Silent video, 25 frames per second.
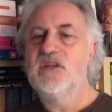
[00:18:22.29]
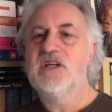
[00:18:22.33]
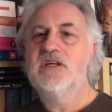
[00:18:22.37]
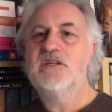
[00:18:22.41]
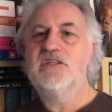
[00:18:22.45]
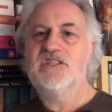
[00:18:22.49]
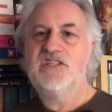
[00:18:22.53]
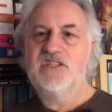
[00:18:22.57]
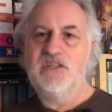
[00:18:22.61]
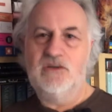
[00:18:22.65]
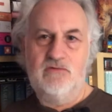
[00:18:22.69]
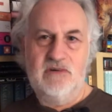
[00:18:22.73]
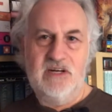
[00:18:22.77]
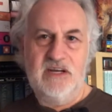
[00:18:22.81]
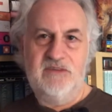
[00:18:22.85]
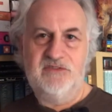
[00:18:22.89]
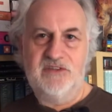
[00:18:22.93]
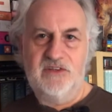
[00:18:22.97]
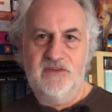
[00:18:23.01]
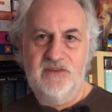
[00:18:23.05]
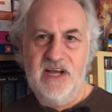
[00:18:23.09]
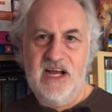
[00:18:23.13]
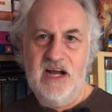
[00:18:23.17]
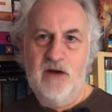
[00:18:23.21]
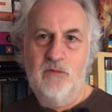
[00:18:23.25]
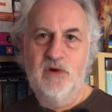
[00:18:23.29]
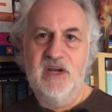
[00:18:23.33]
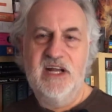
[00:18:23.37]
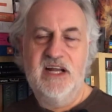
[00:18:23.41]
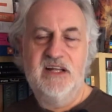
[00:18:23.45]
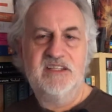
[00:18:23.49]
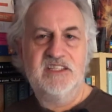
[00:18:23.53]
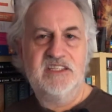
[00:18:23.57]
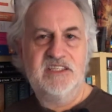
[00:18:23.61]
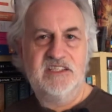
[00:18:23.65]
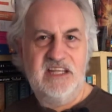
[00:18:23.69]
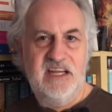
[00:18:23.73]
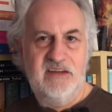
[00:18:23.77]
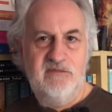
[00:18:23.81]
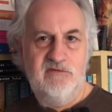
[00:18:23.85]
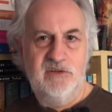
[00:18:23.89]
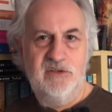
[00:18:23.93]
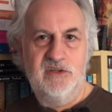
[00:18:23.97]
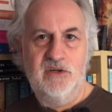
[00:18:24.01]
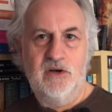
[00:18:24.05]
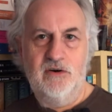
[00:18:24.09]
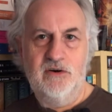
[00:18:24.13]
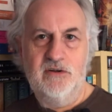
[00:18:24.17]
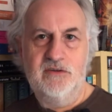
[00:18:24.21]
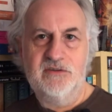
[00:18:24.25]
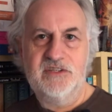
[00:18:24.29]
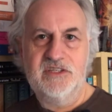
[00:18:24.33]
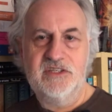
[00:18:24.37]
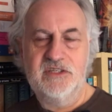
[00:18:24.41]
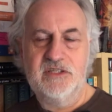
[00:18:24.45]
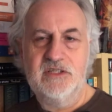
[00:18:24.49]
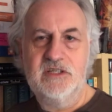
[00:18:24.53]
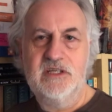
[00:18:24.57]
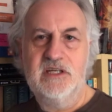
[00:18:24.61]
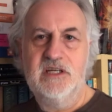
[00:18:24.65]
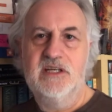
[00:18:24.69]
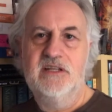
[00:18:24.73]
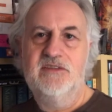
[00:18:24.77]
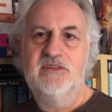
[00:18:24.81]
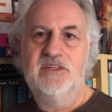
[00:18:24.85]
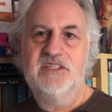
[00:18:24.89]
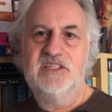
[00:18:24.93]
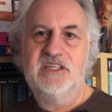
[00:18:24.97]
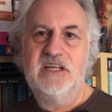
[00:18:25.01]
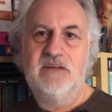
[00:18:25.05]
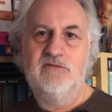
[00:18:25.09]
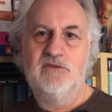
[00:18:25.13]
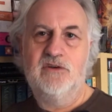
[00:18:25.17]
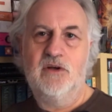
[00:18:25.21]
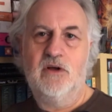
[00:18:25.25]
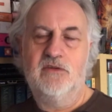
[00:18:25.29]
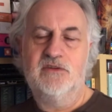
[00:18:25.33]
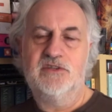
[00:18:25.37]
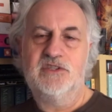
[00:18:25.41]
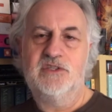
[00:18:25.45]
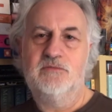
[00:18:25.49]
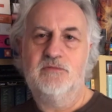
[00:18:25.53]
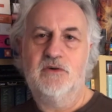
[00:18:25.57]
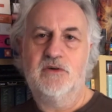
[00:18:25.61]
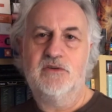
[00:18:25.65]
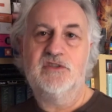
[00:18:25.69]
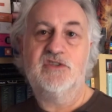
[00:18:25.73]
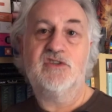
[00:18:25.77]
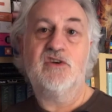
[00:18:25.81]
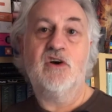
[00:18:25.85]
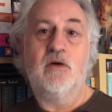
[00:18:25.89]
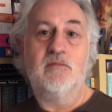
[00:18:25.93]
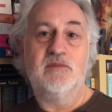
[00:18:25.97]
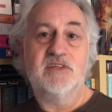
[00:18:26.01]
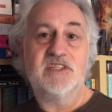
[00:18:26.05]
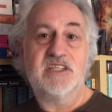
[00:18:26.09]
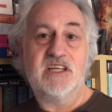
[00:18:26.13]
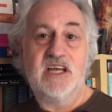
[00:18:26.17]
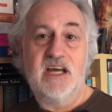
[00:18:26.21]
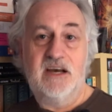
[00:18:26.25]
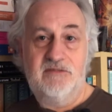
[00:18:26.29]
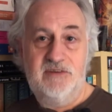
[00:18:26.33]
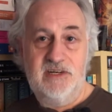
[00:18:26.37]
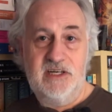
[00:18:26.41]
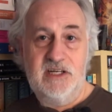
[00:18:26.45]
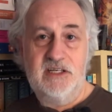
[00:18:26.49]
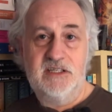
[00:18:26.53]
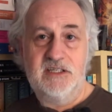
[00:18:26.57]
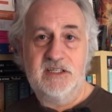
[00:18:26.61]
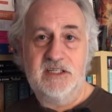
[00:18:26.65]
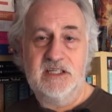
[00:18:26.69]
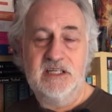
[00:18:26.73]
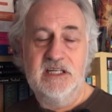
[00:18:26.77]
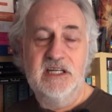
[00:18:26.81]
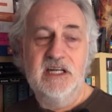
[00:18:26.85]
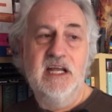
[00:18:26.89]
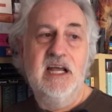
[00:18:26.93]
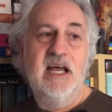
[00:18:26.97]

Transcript: Soon after that, we had Stephen Donaldson, the Stephen Donaldson books, Thomas Covenant.